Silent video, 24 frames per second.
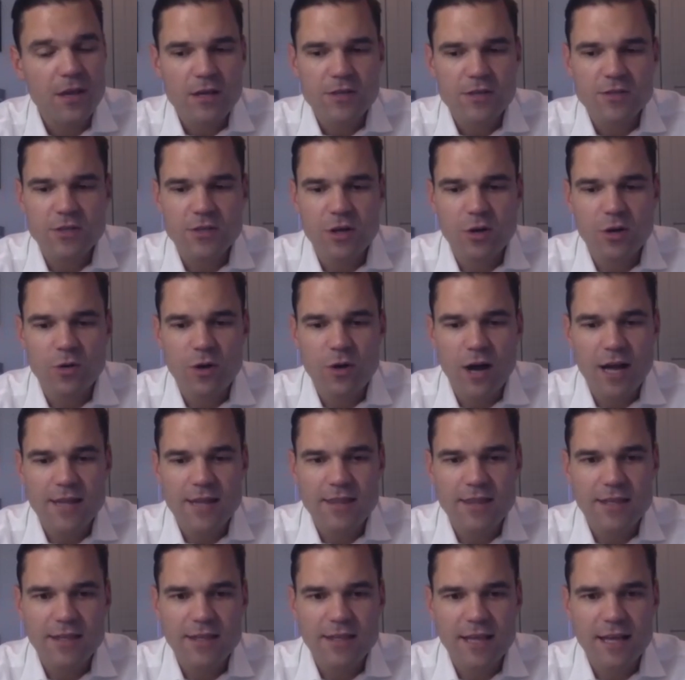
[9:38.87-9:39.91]
So I
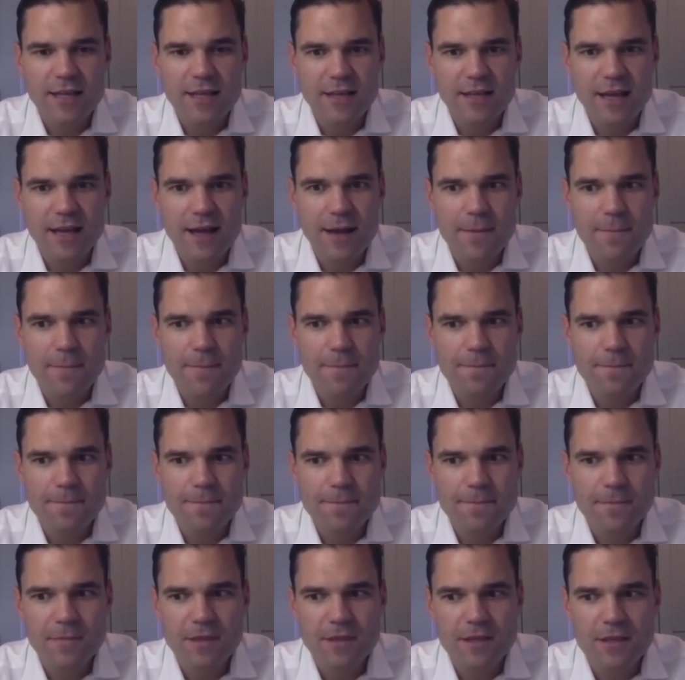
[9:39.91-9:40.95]
think that
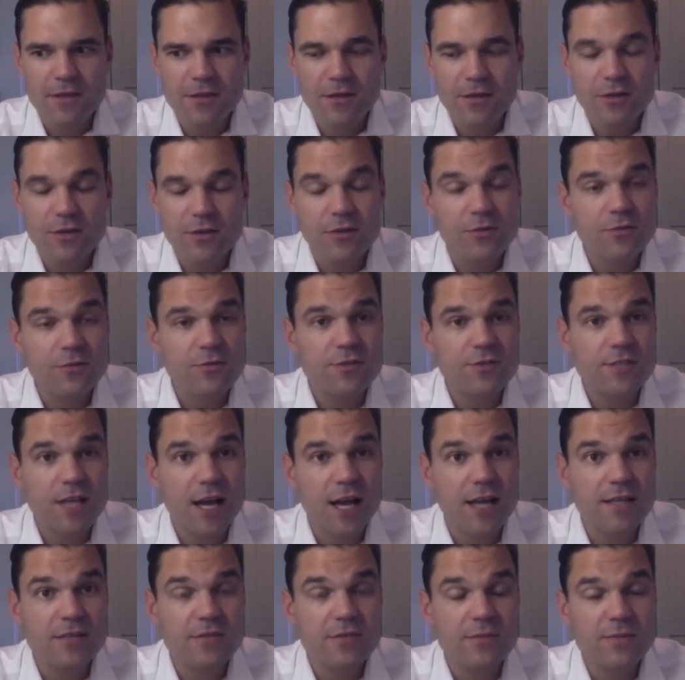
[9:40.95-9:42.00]
the
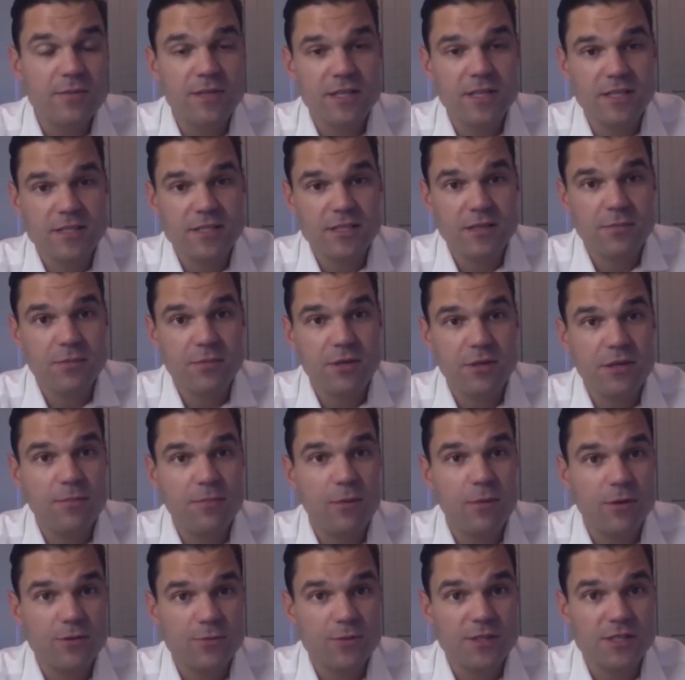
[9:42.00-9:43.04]
signs from the ECB
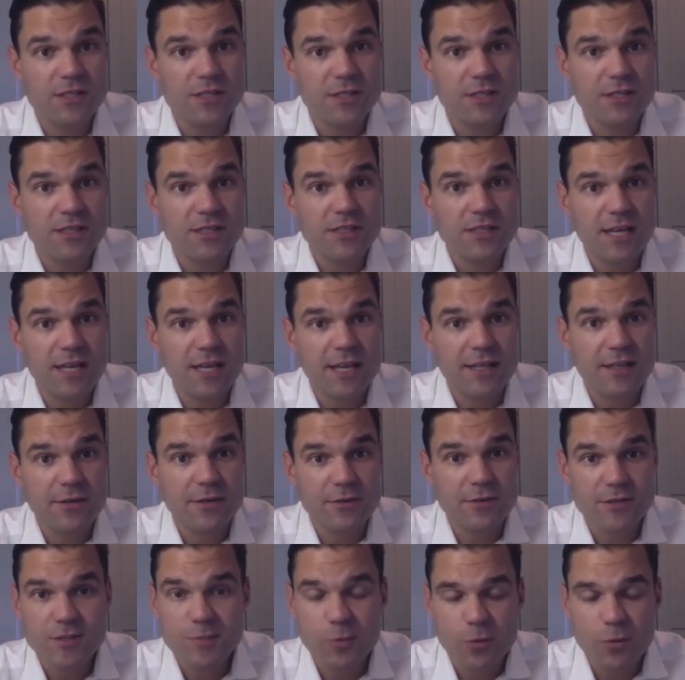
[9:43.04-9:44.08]
most recently saying they're
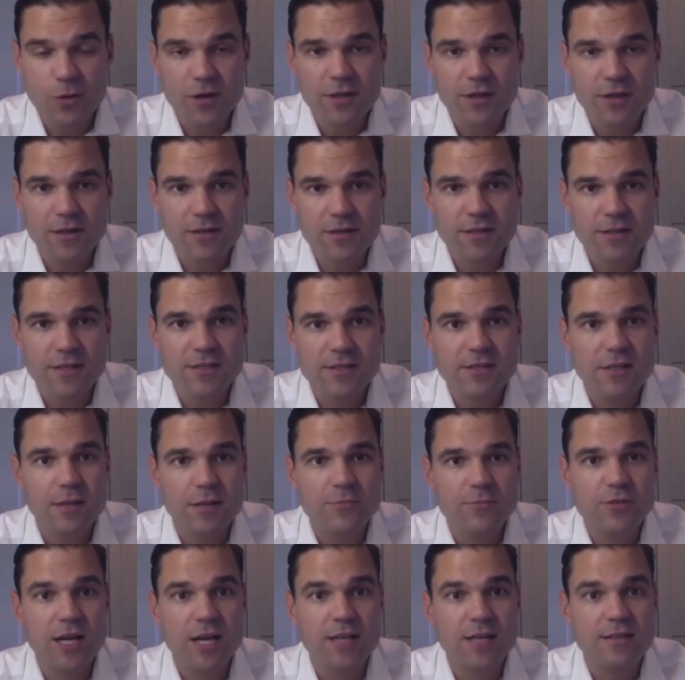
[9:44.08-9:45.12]
exploring this
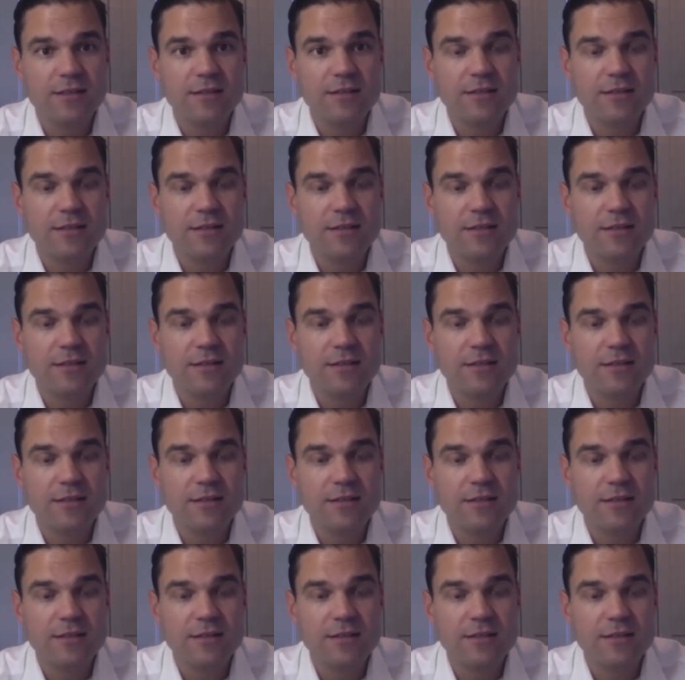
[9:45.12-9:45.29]
subject